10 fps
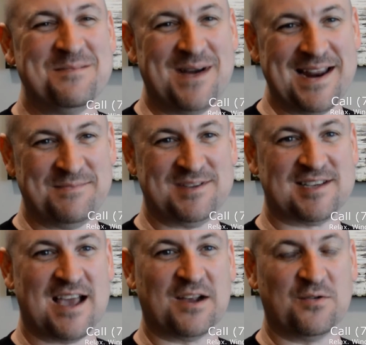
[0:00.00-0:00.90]
My name is
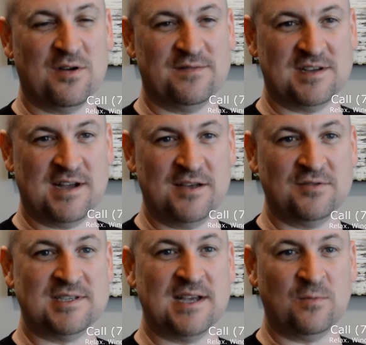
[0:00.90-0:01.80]
Scott Groves and I
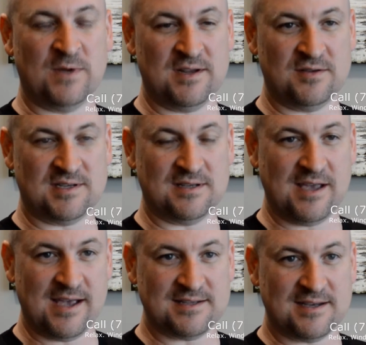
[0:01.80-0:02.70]
own Zen Windows
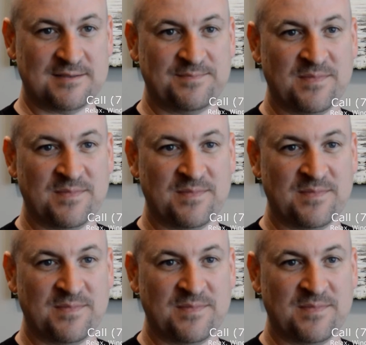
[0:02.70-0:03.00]
Atlanta.